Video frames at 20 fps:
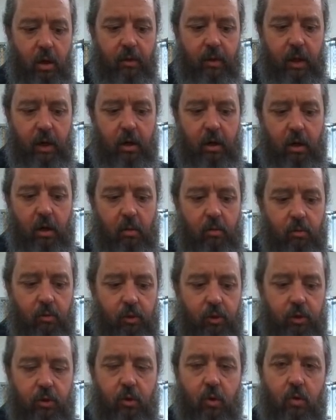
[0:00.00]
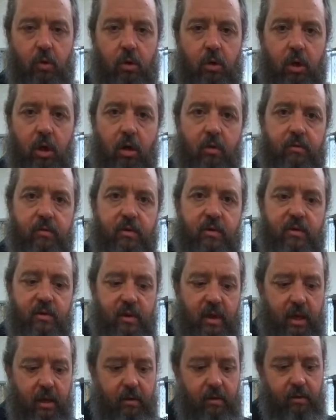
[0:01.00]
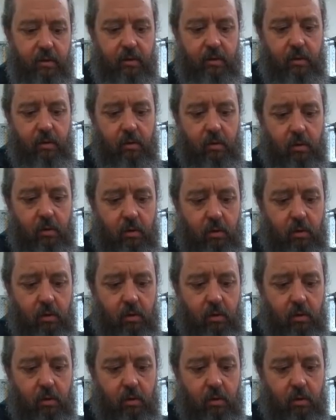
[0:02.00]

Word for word: and then it comes with a total of six